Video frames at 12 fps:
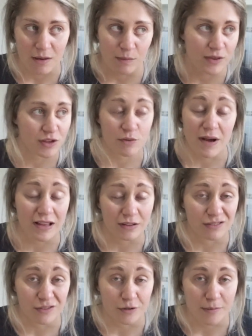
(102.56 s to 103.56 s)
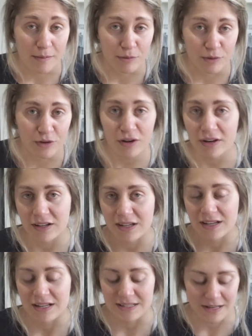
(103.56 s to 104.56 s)
whether you are low FODMAP or not,
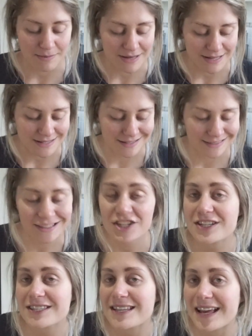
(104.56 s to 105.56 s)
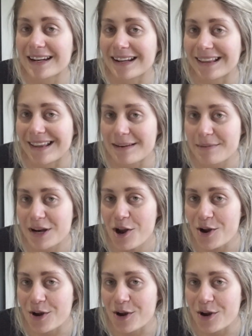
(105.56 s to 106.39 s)
it's going to be delicious, and let me know.